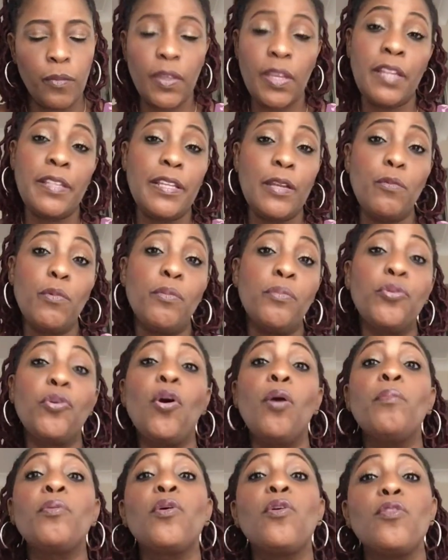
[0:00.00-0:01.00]
And then we
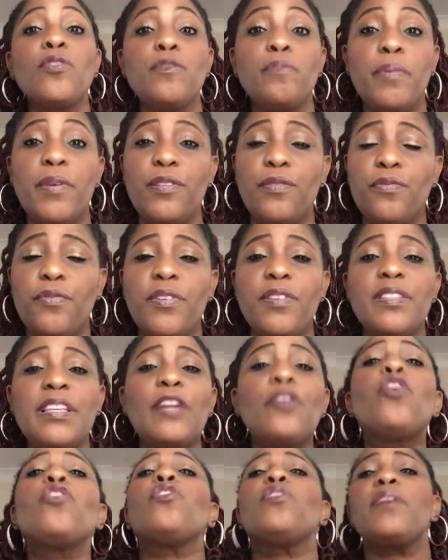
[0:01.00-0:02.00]
become God's best friends.
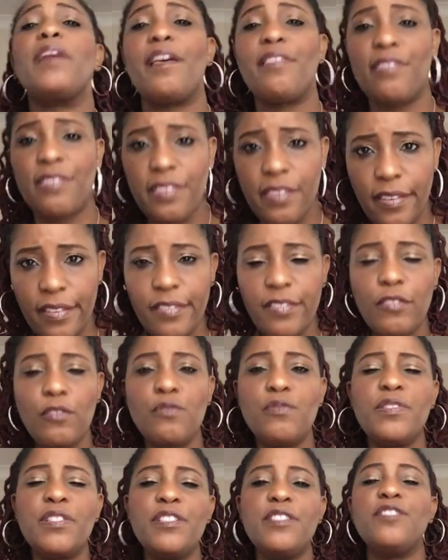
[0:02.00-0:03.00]
And all other things,
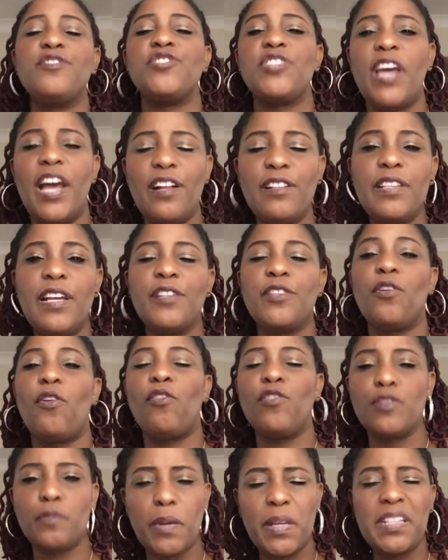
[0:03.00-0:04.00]
including the child and the
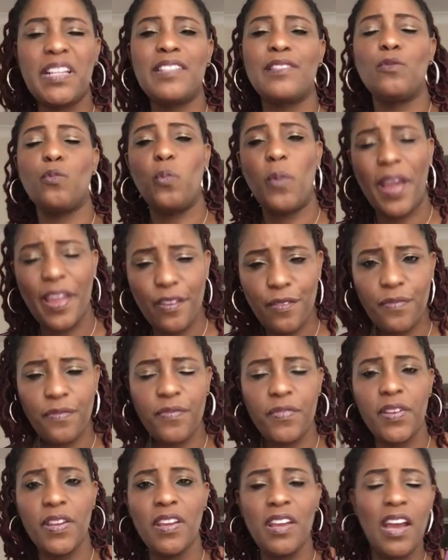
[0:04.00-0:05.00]
husband and the
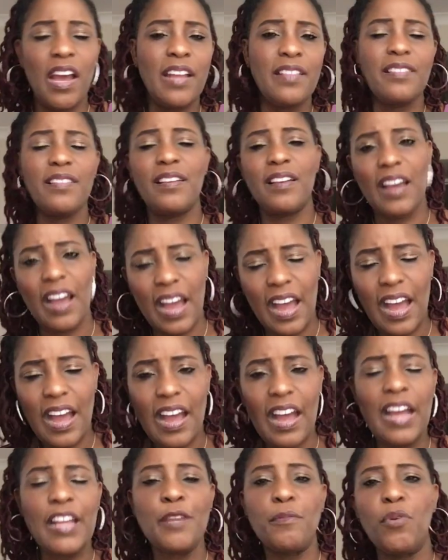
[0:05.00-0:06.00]
wife and the
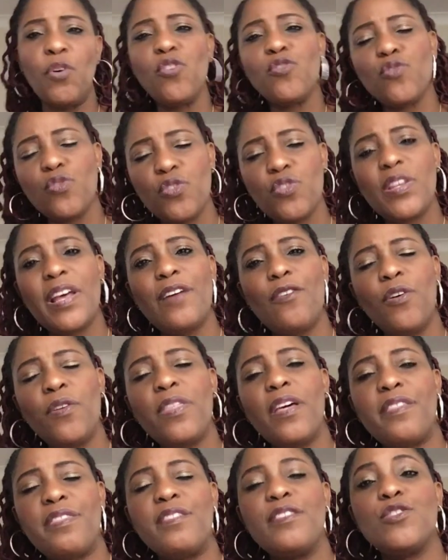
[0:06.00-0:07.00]
car and all those
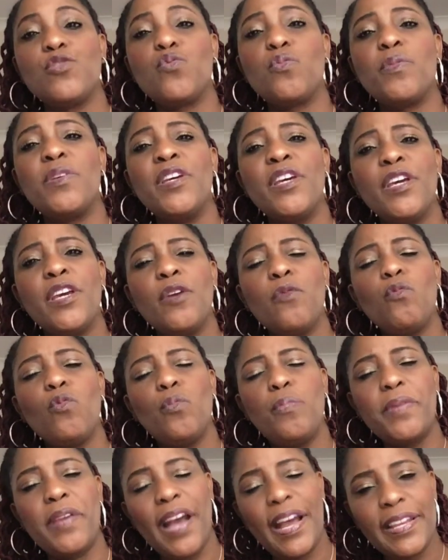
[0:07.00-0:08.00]
other things will be,
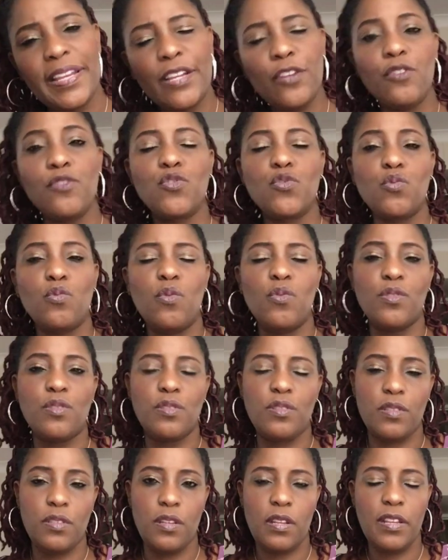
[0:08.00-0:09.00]
will be added onto
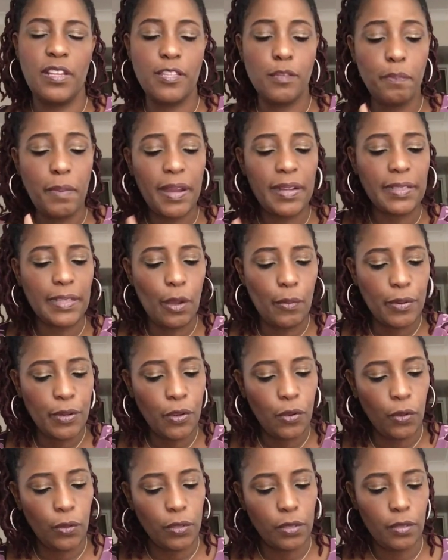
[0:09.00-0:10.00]
us. Let's partner with
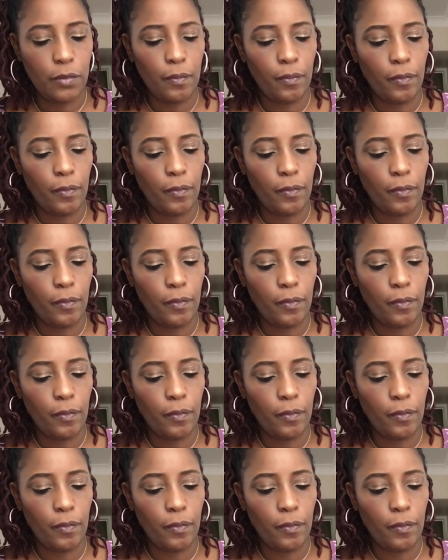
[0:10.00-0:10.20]
God.